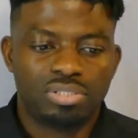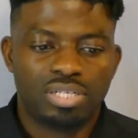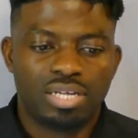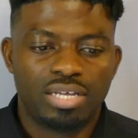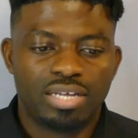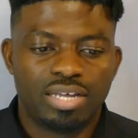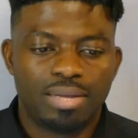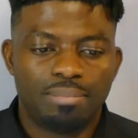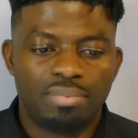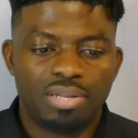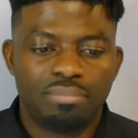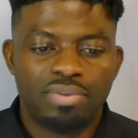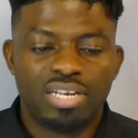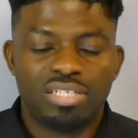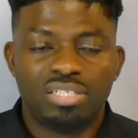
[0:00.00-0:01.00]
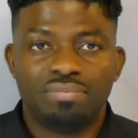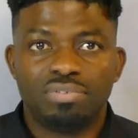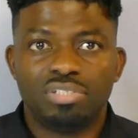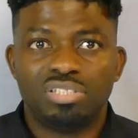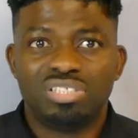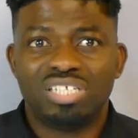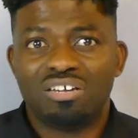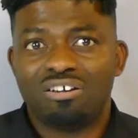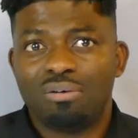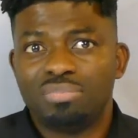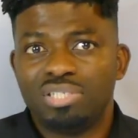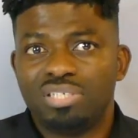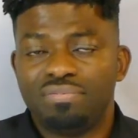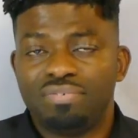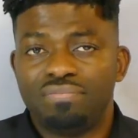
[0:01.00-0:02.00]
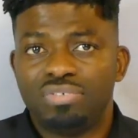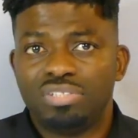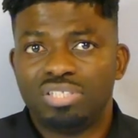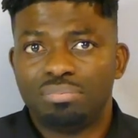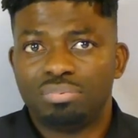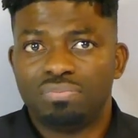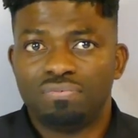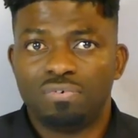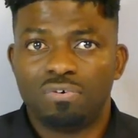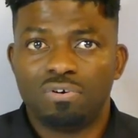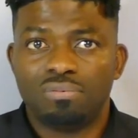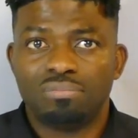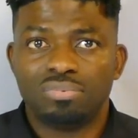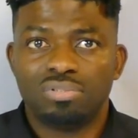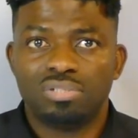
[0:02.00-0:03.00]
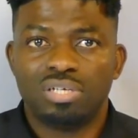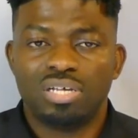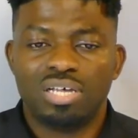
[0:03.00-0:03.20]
like in many different, they come in different shapes and forms.